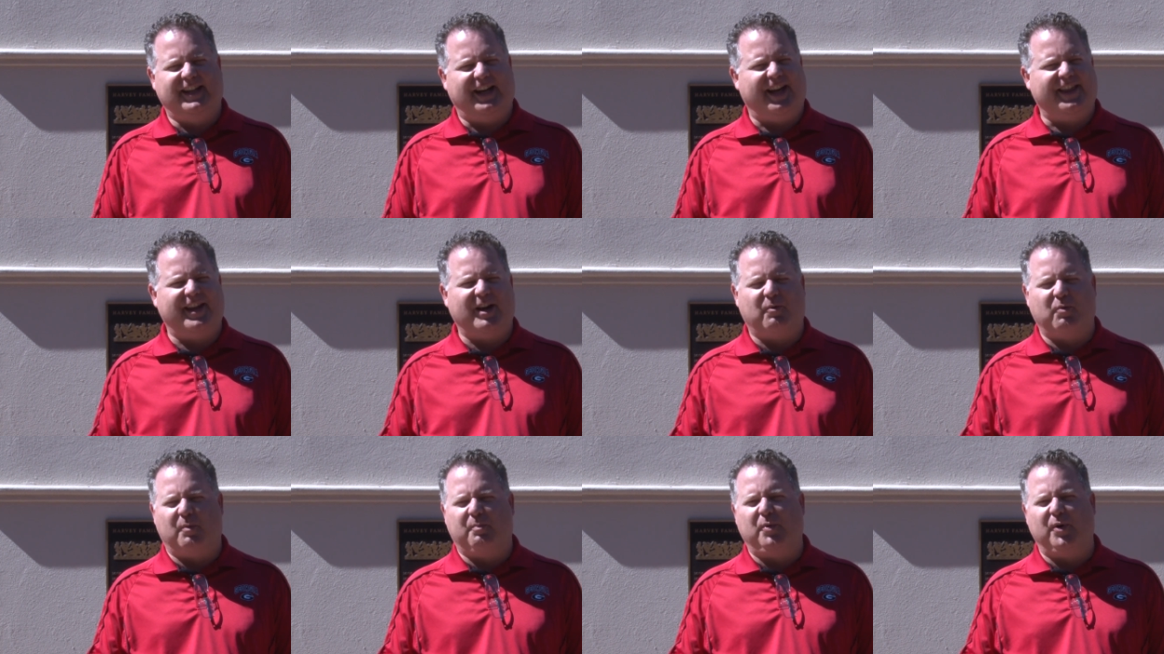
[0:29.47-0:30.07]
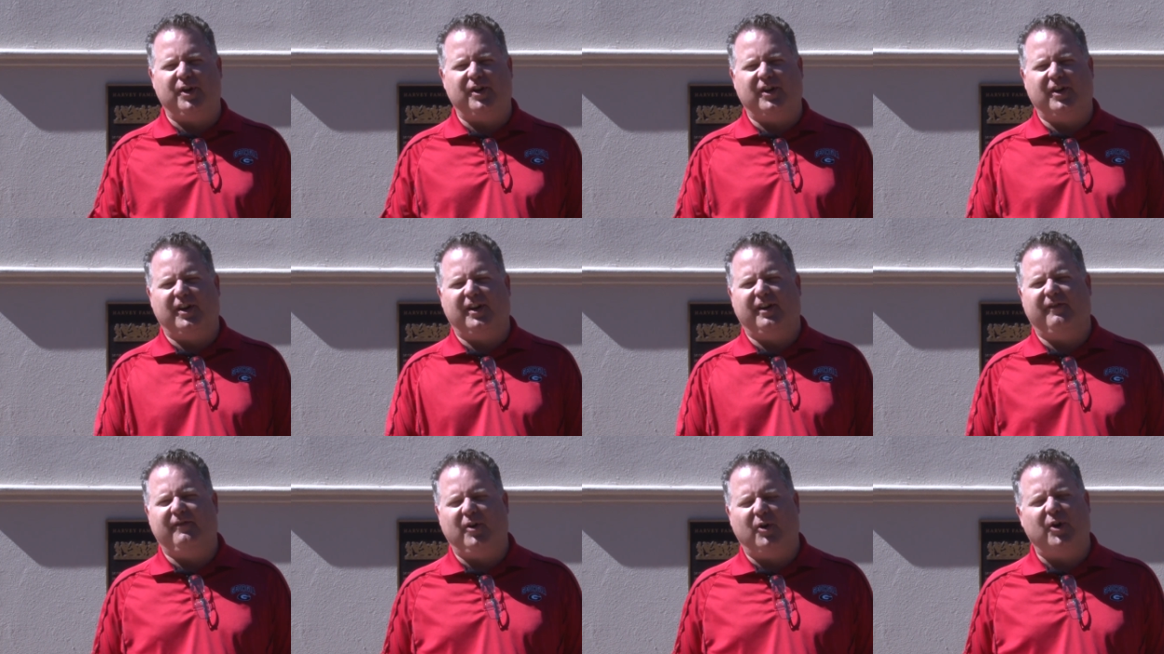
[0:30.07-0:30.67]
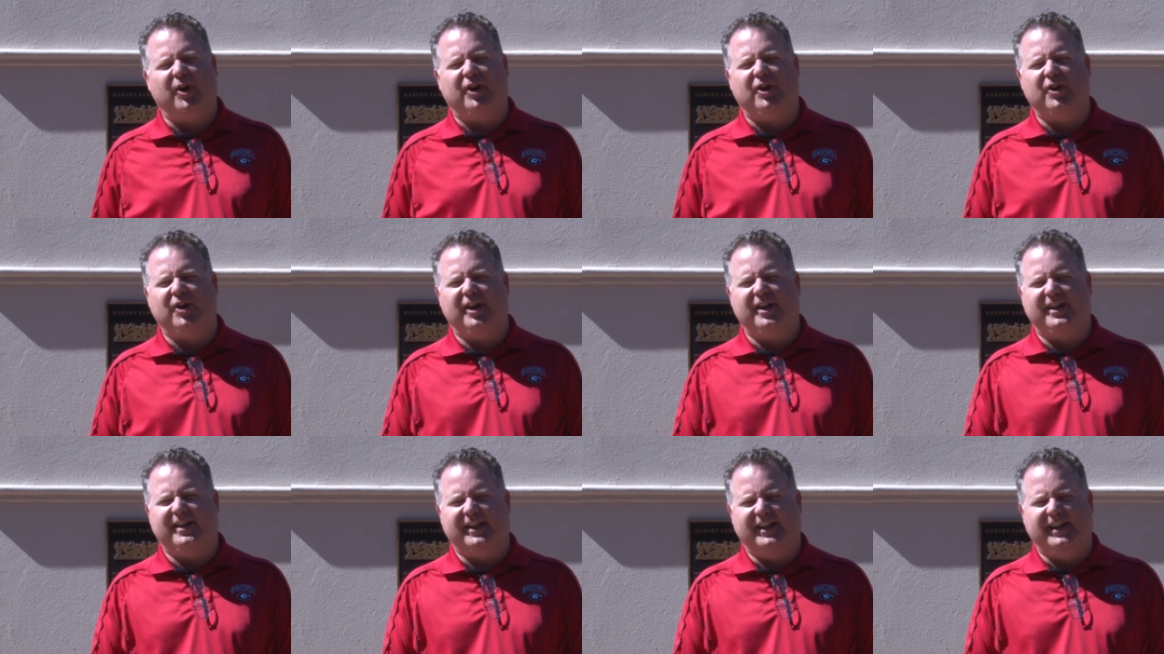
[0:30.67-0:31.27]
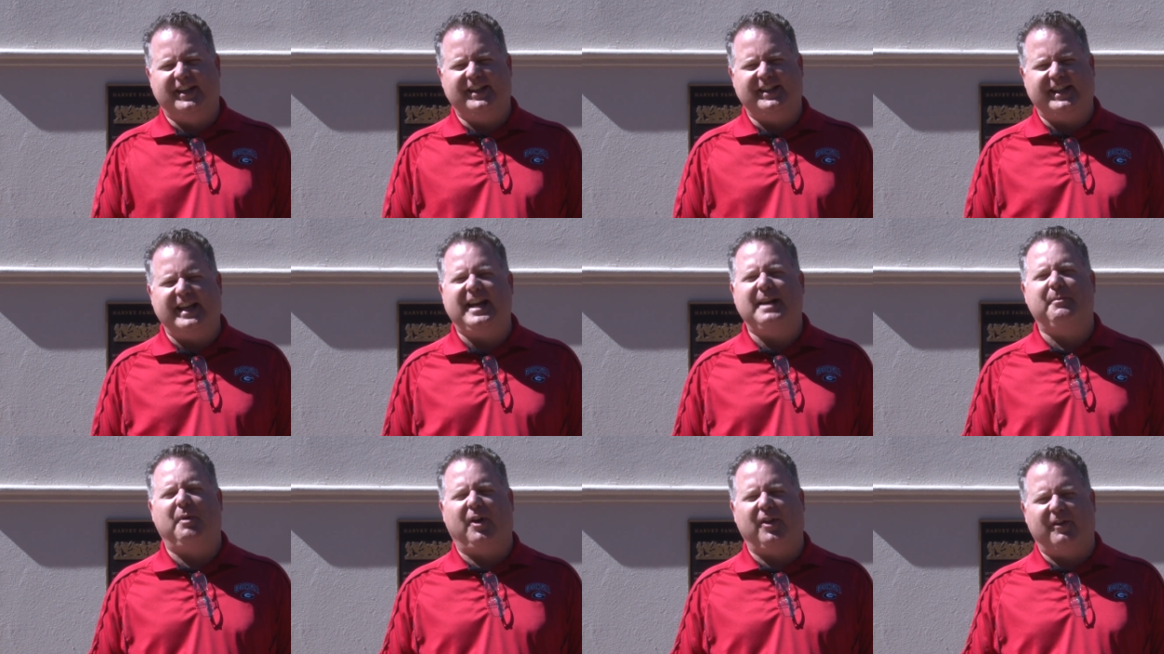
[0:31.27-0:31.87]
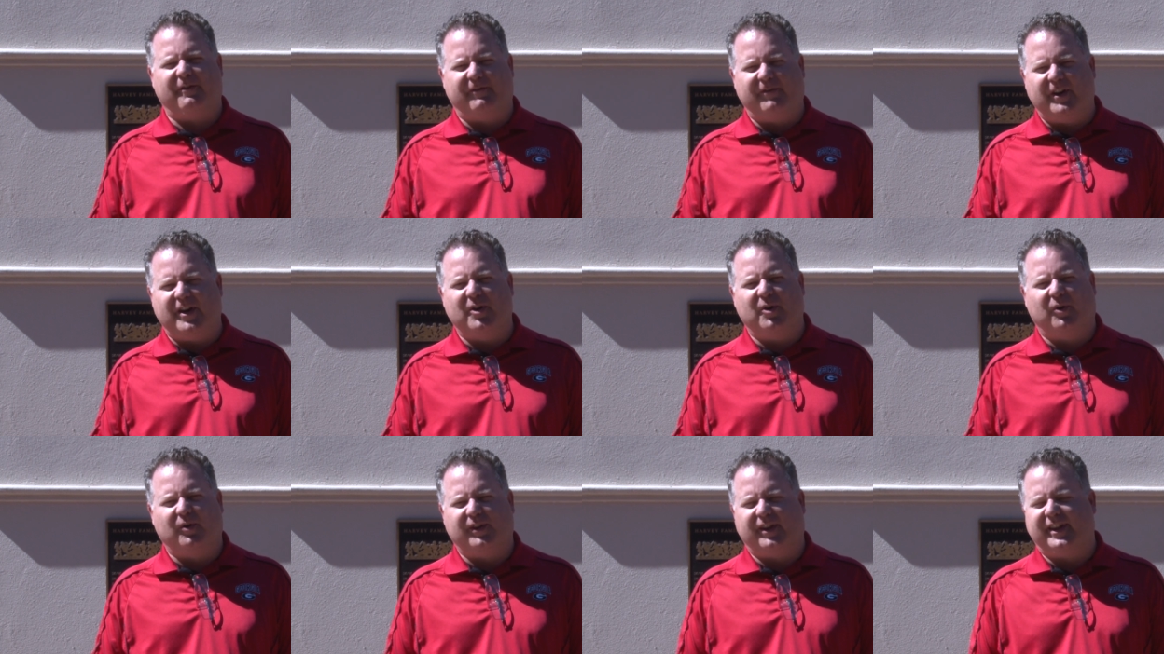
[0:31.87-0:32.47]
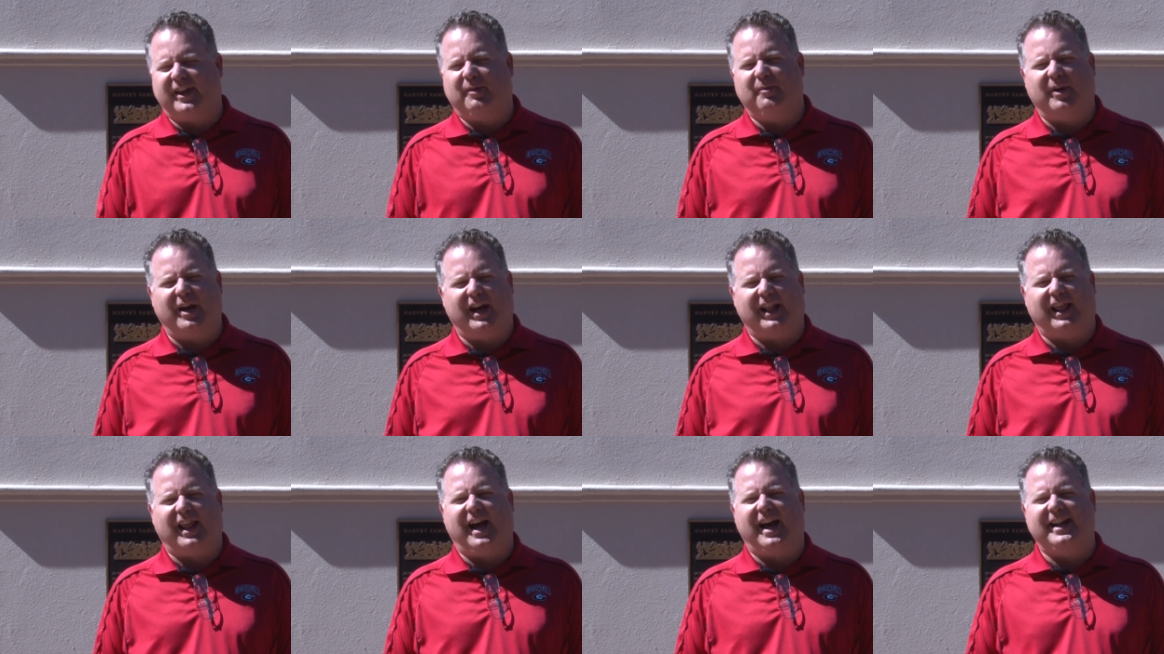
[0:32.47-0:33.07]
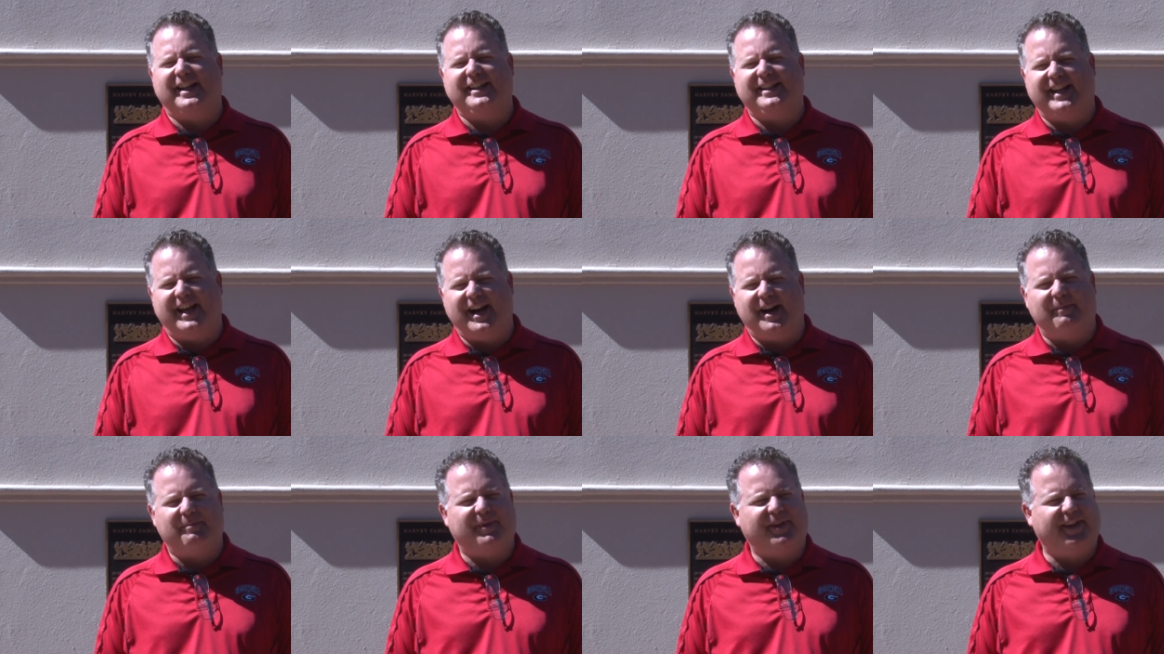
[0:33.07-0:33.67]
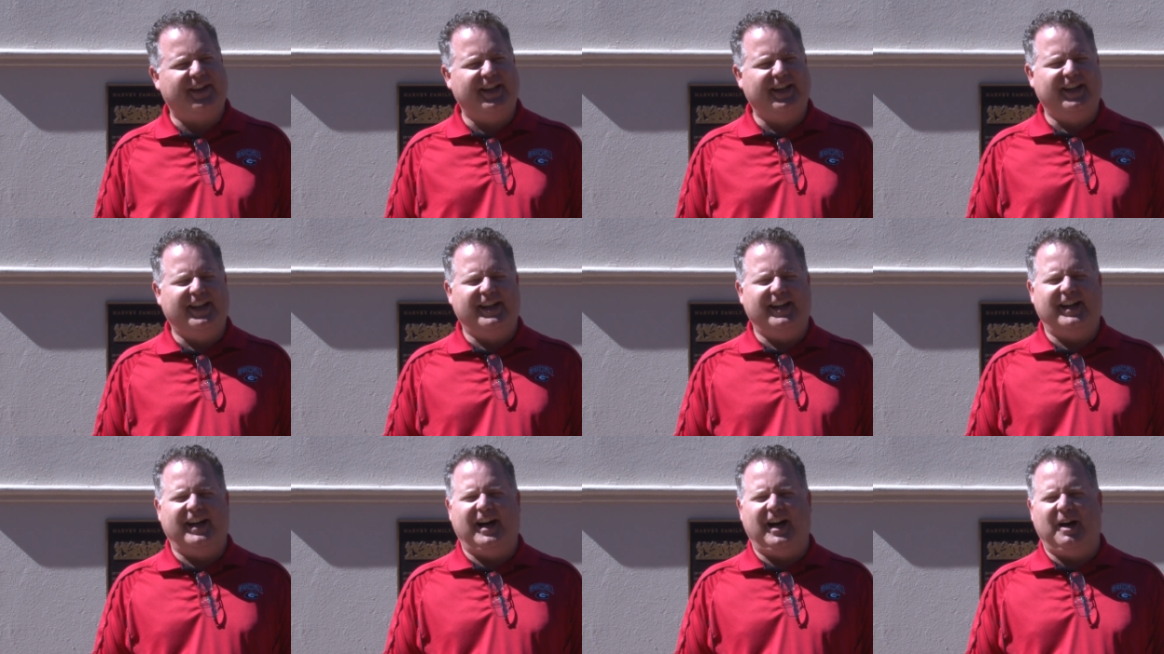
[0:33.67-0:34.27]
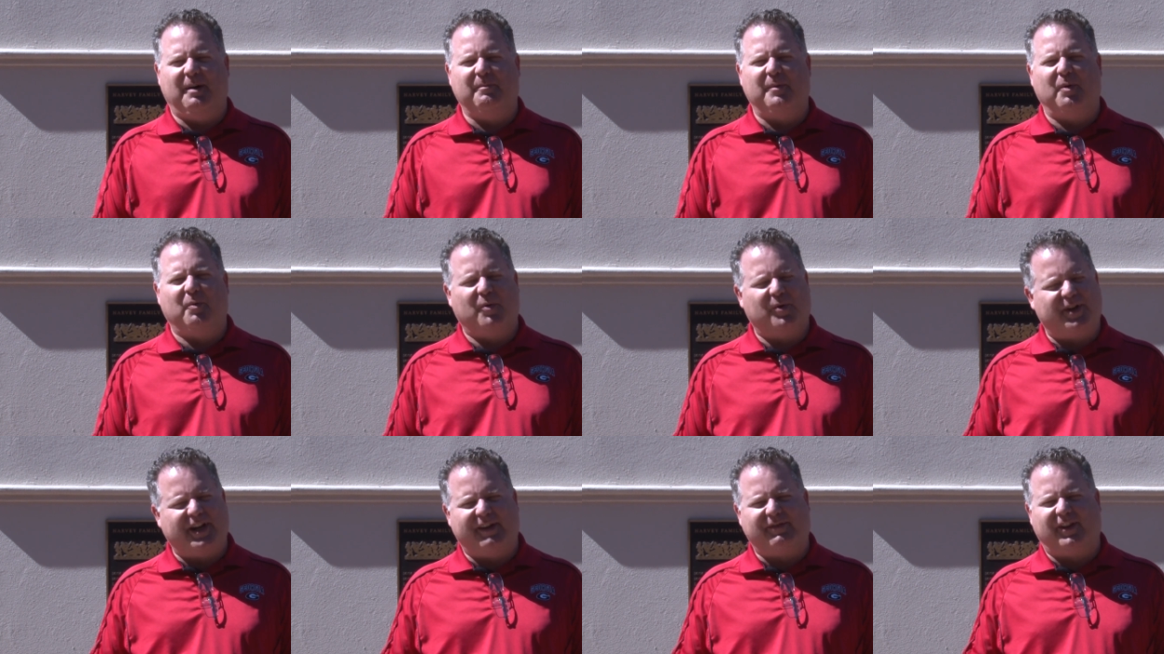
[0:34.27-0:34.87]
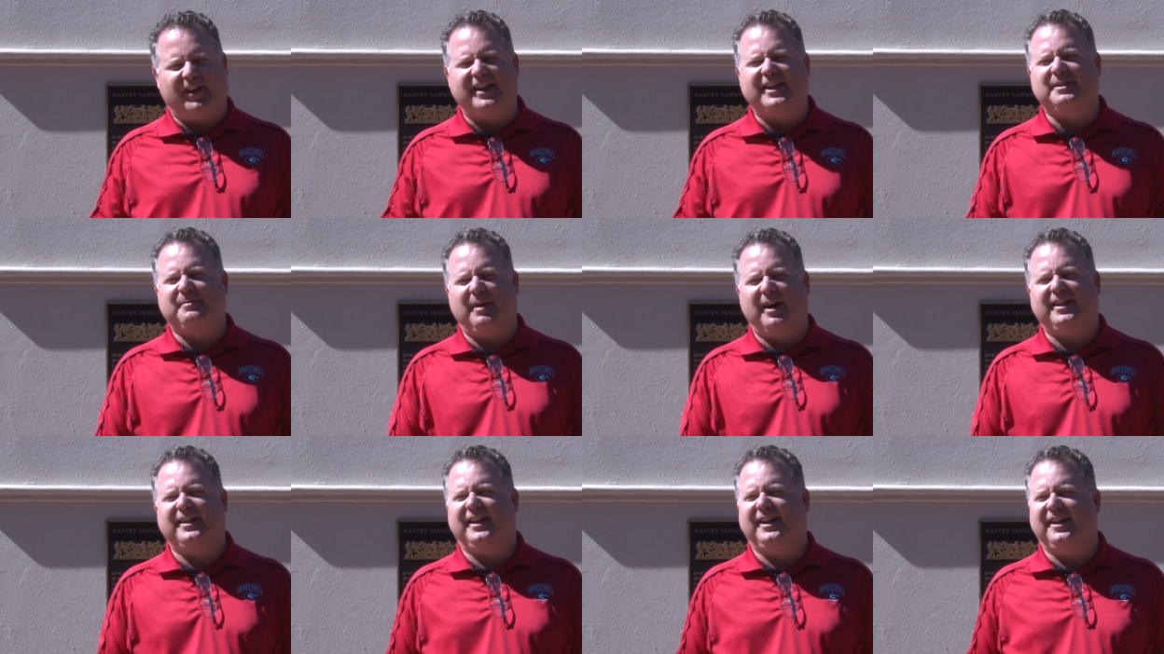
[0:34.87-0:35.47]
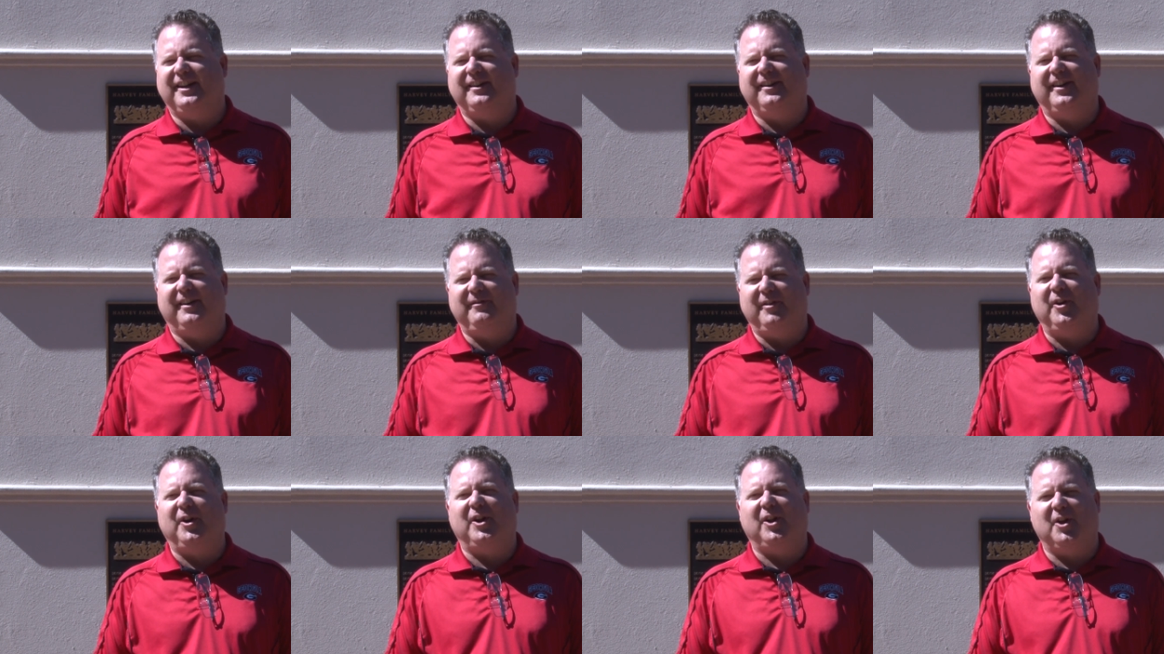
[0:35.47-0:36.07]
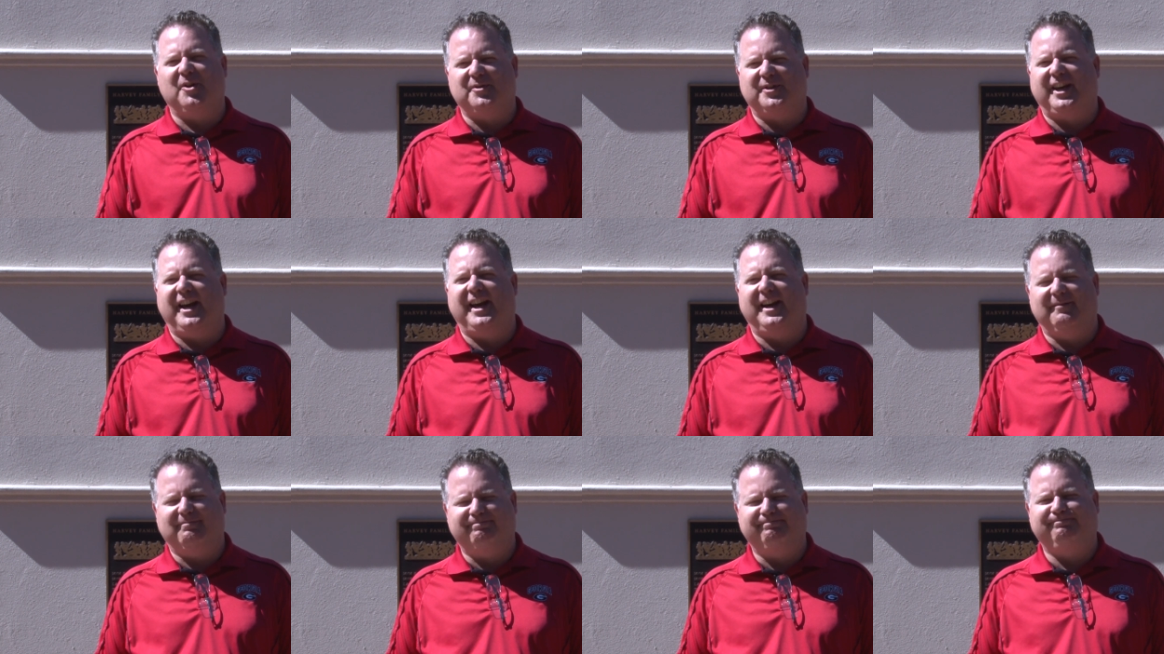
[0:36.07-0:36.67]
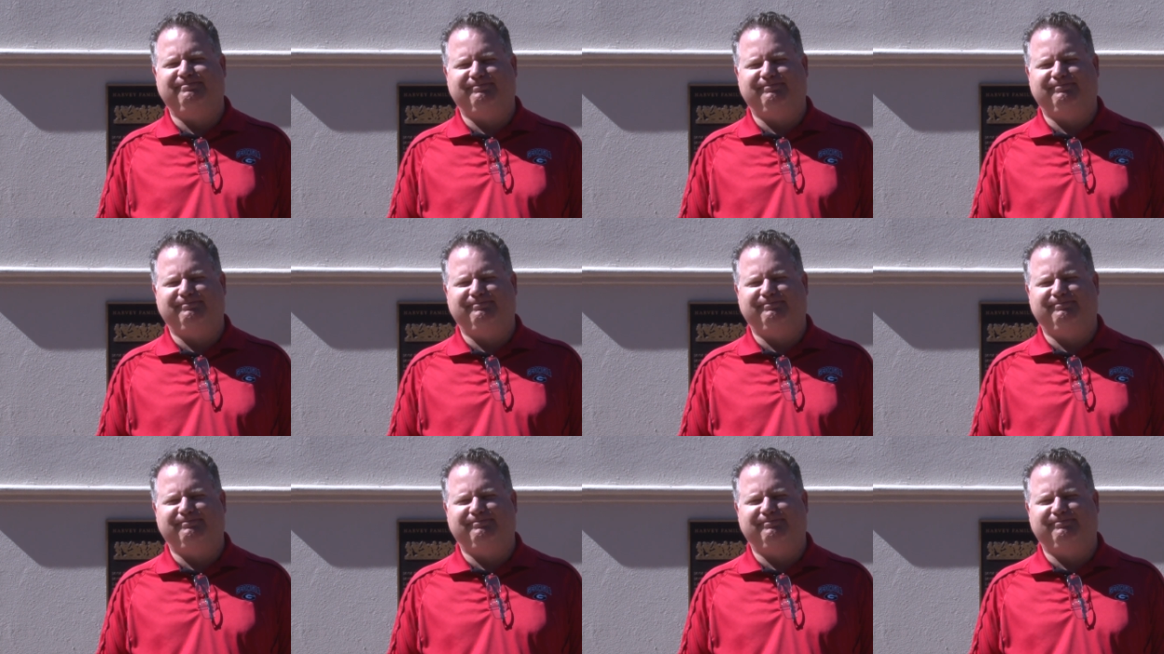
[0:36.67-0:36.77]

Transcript: I think we're putting a very good team on the field. I think we got a lot of depth um, but we're definitely expecting a, a very yeah. close game.